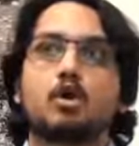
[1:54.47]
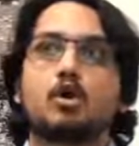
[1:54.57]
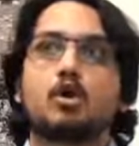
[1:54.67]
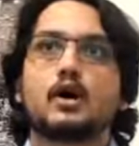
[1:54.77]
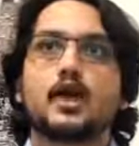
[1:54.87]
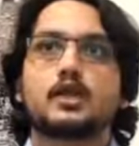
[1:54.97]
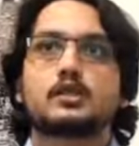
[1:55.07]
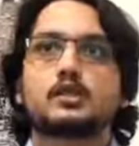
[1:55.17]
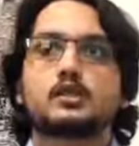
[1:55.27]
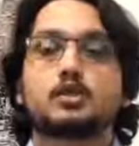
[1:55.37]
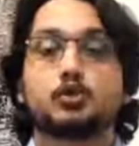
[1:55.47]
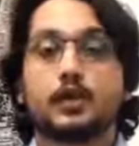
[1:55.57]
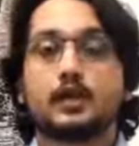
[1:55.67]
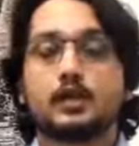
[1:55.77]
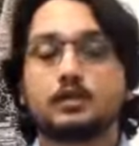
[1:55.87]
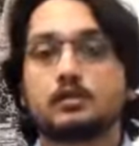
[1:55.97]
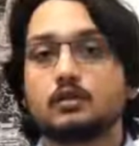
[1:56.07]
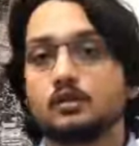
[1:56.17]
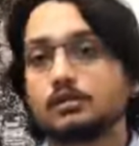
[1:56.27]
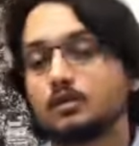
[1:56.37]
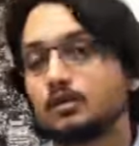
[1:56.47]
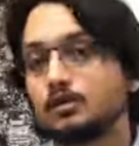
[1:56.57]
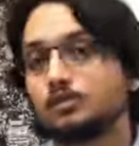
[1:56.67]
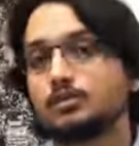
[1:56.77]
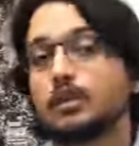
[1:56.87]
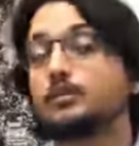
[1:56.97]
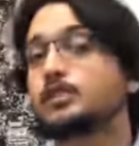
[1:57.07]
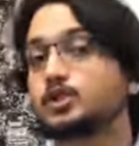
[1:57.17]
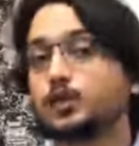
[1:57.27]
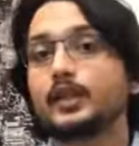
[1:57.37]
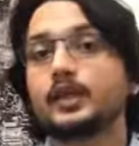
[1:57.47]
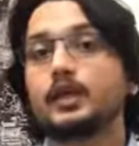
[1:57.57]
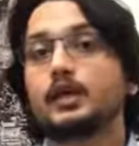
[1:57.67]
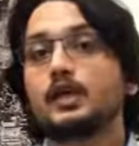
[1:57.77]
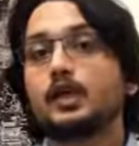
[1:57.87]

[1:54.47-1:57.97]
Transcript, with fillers: called as Shweta, uh, this girl whose name is Shweta,